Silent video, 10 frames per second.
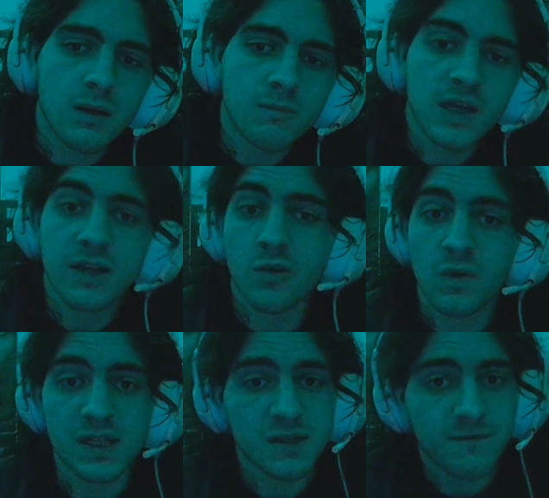like there
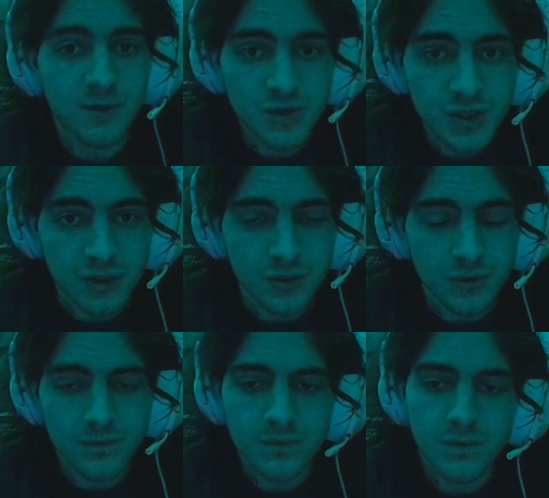was in the first 2.
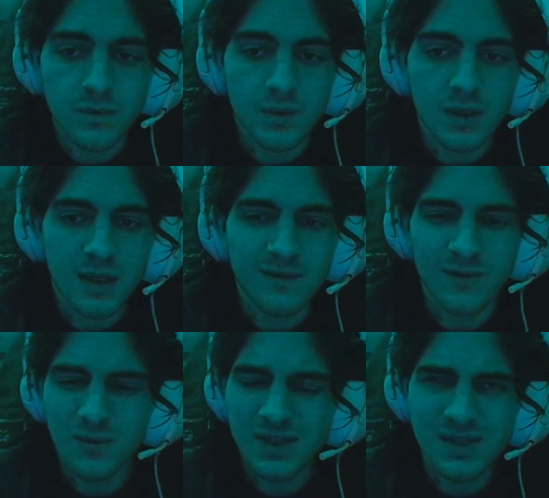If there
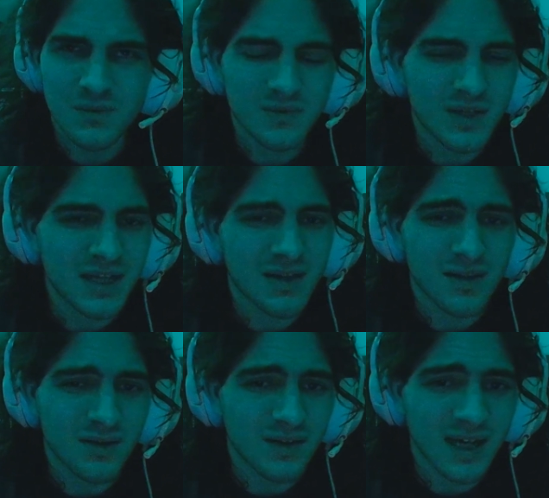wasn't one in the
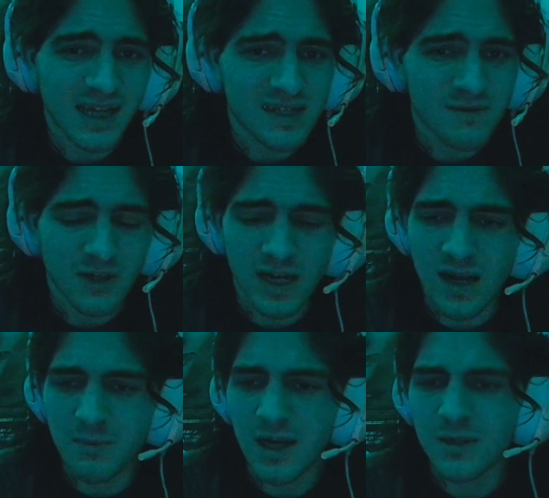third, I guess I forgot
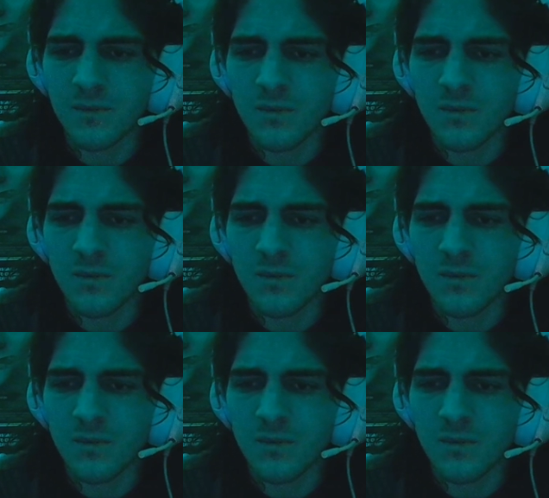about it.